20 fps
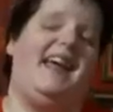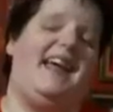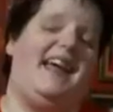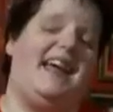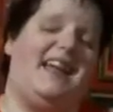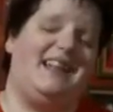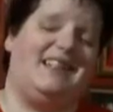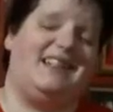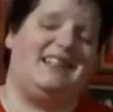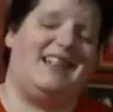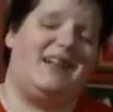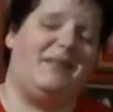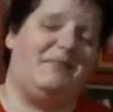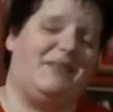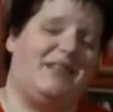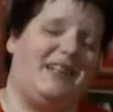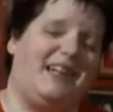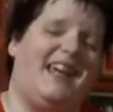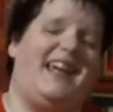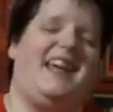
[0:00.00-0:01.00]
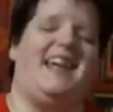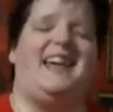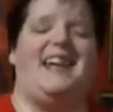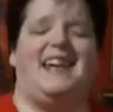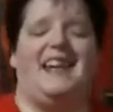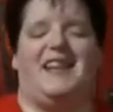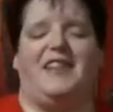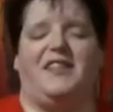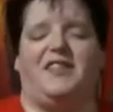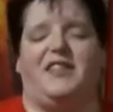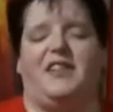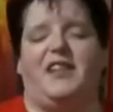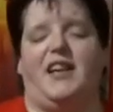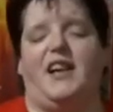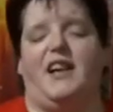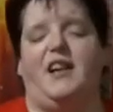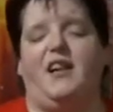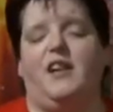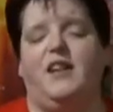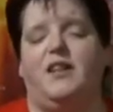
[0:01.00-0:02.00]
Except he gets
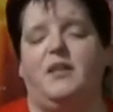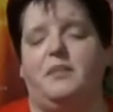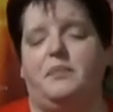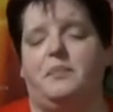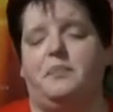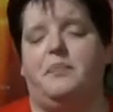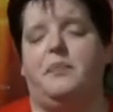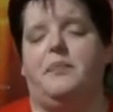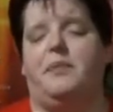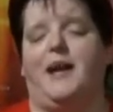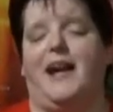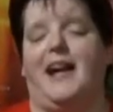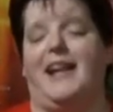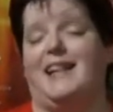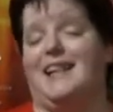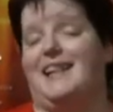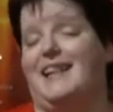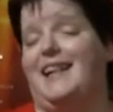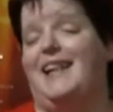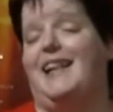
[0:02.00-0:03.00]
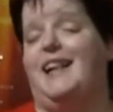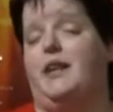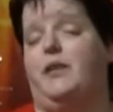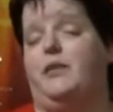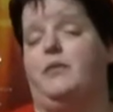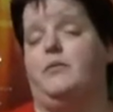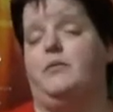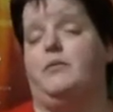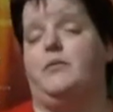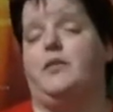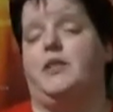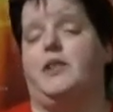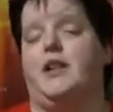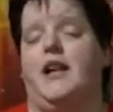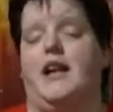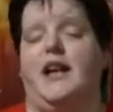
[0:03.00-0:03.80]
set up and killed,